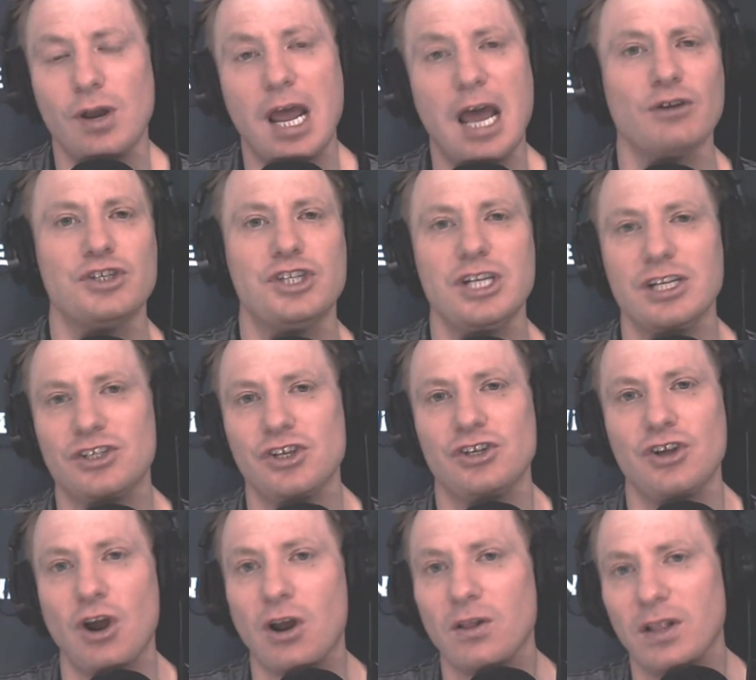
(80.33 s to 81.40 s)
So now
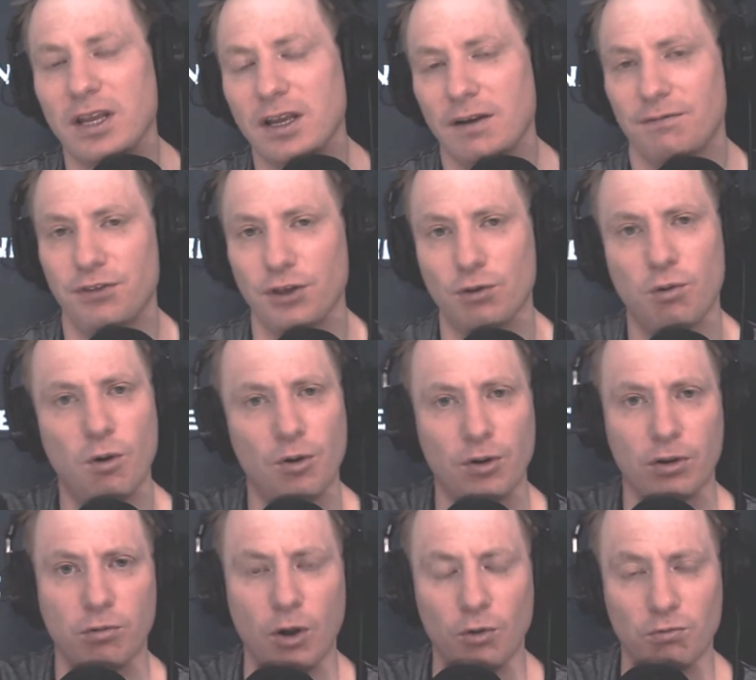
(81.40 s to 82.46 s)
she is a darling of the
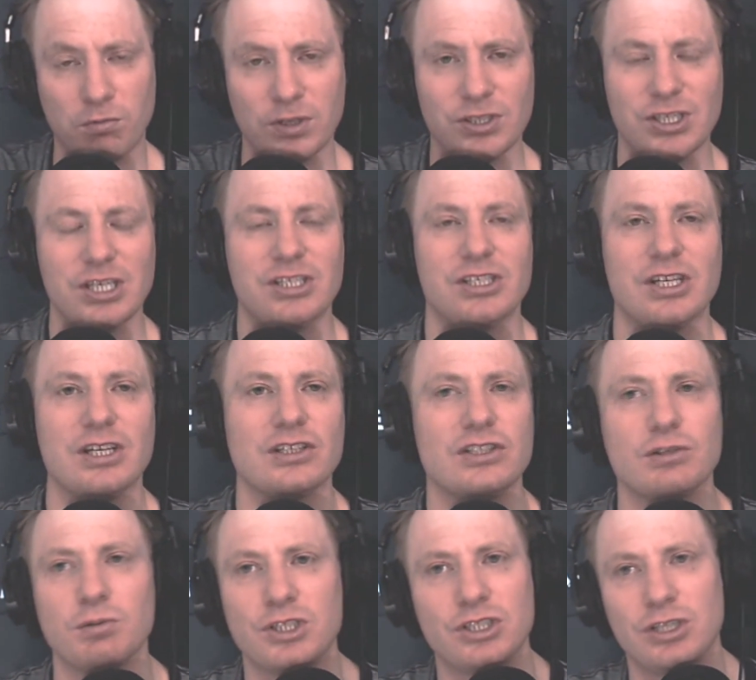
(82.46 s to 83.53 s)
quote-unquote
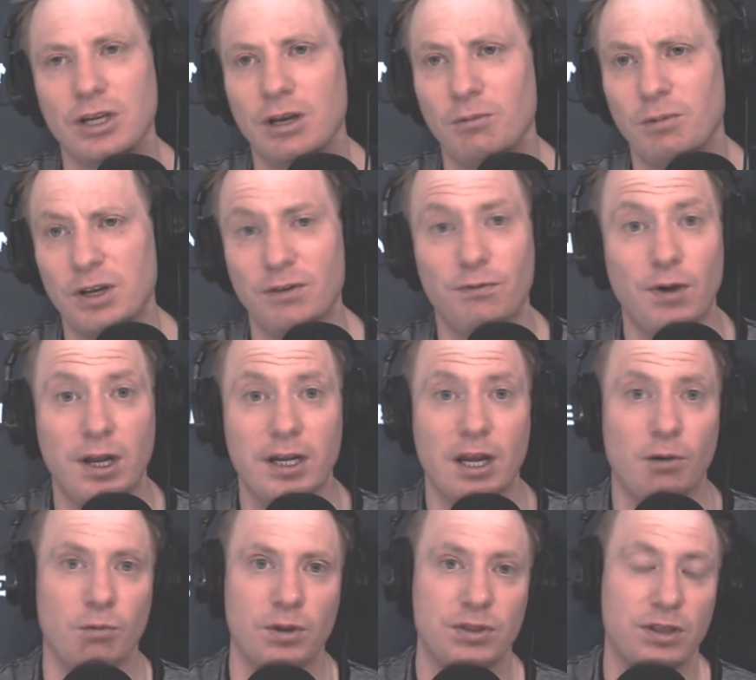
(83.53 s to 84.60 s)
resistance, which when you
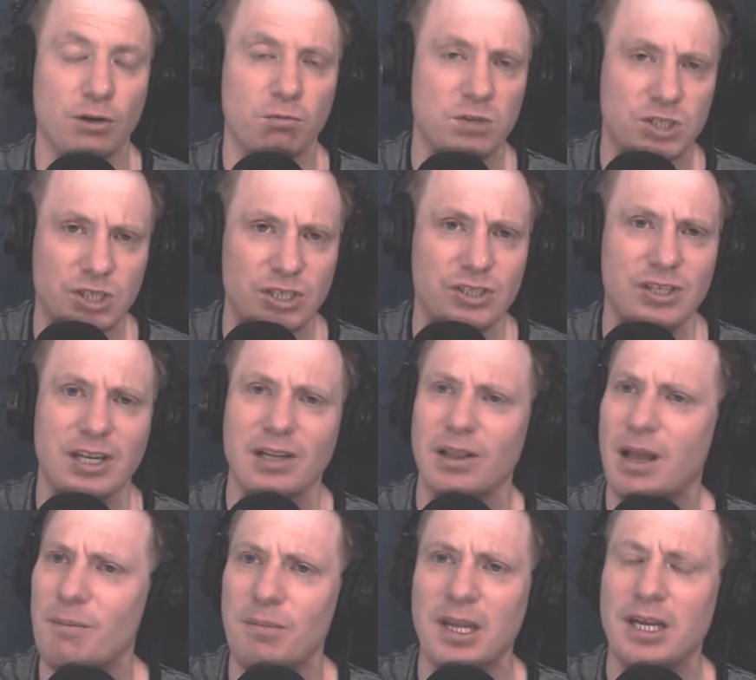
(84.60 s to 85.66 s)
find out what they're
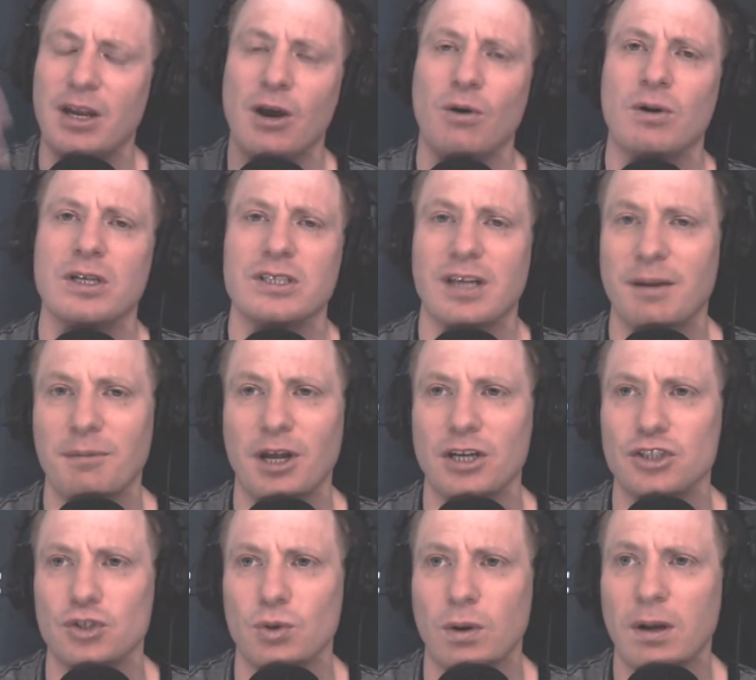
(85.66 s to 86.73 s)
resisting, let me know, because
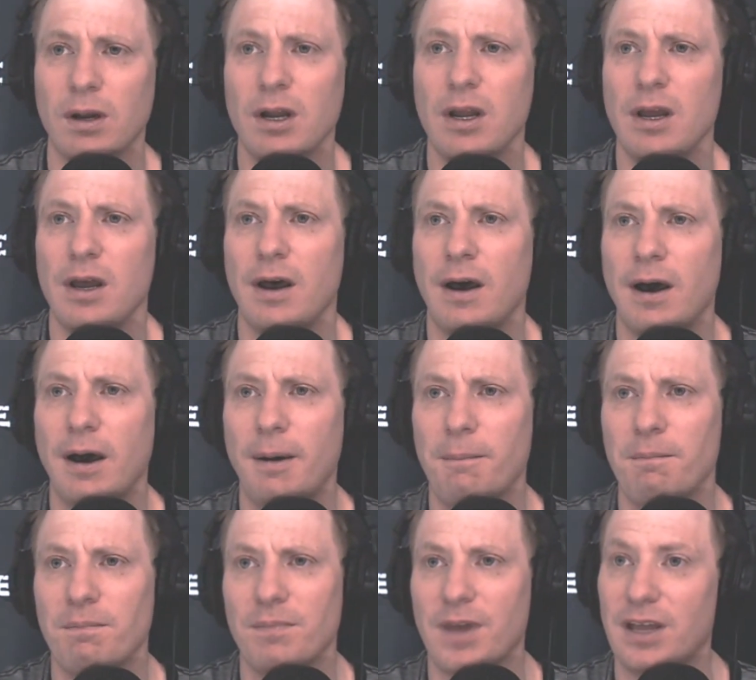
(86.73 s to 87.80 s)
I'm not sure.
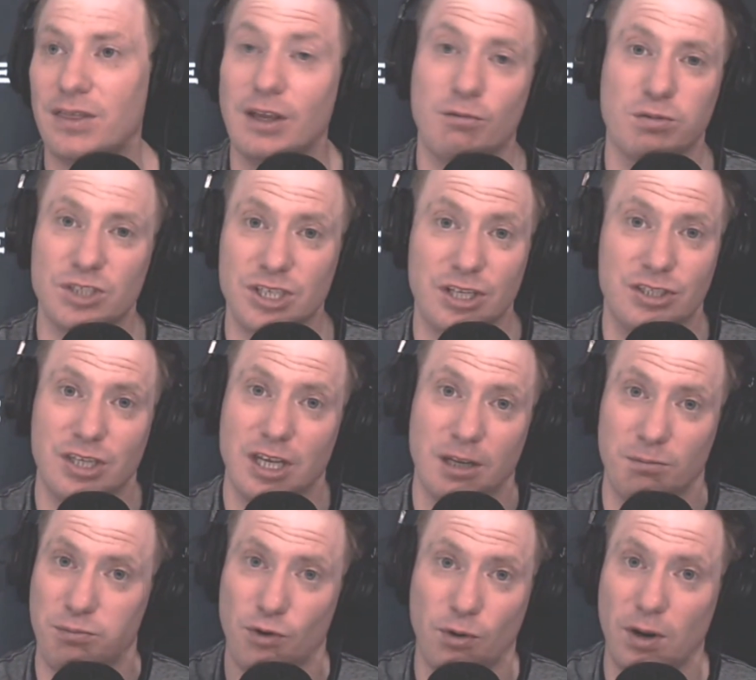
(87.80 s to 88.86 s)
I think
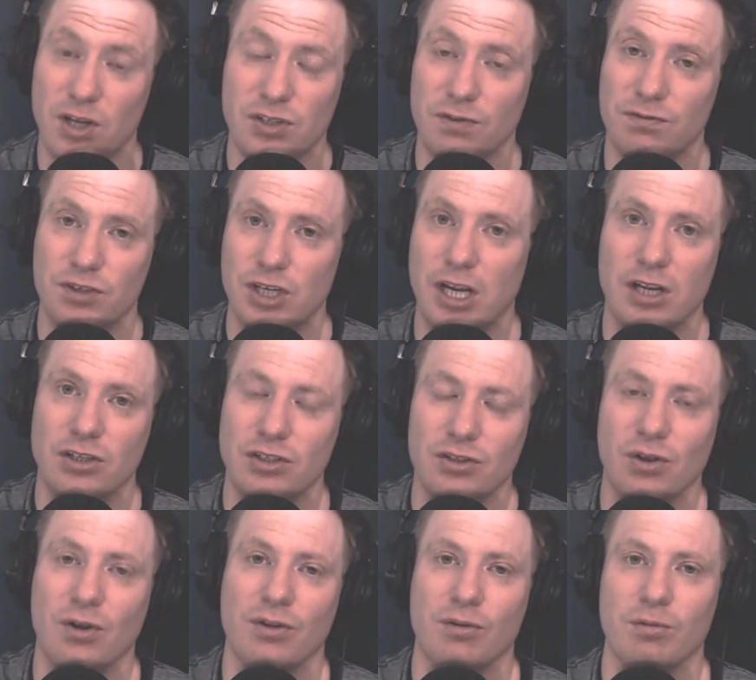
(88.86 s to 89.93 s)
resisting progressive
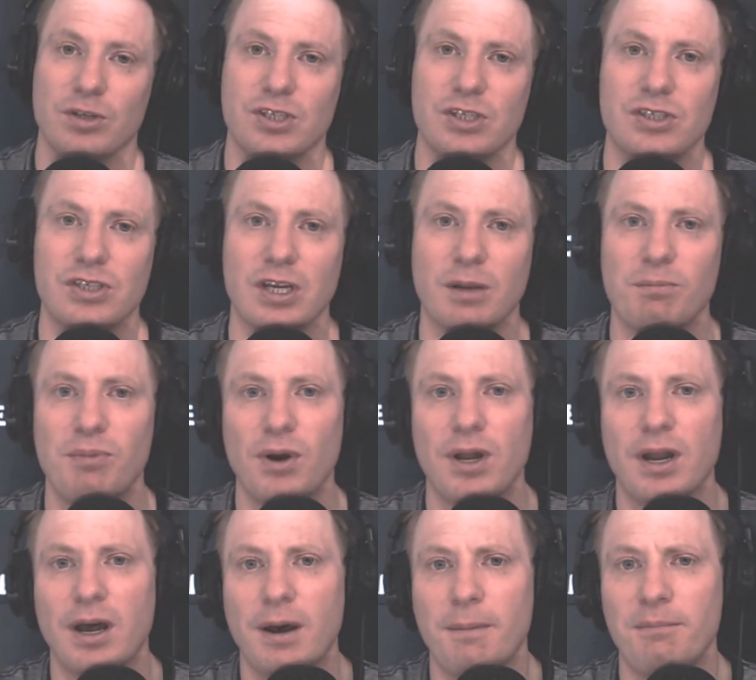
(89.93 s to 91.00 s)
change is all they're
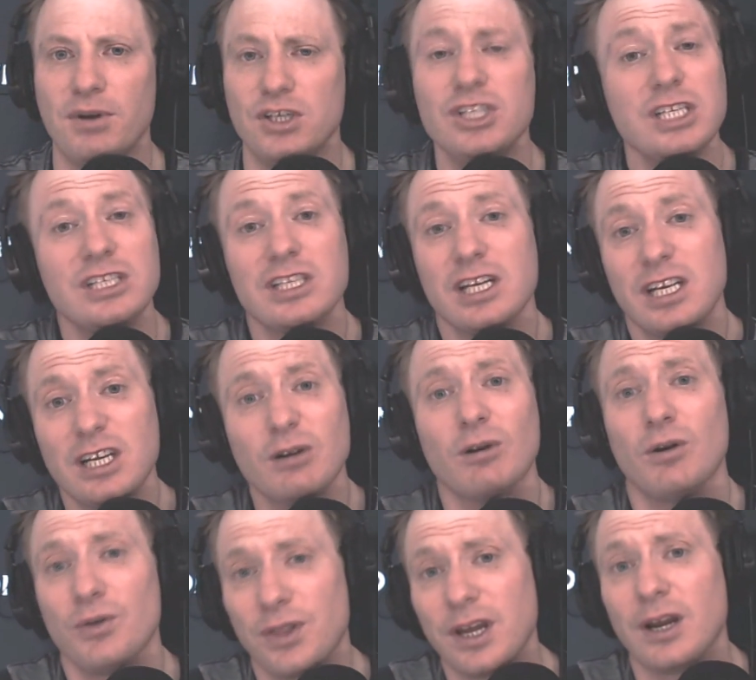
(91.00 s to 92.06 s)
resisting. But she's the
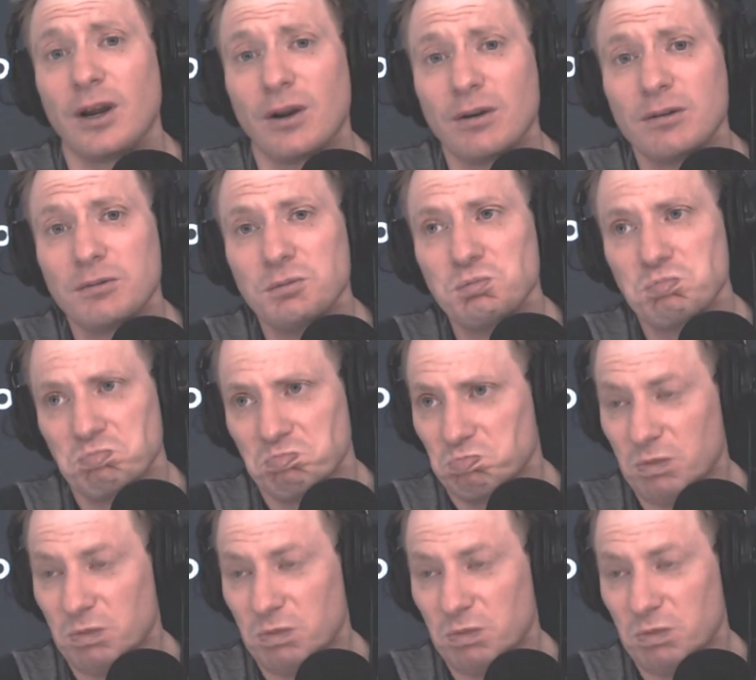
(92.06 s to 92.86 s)
hero there.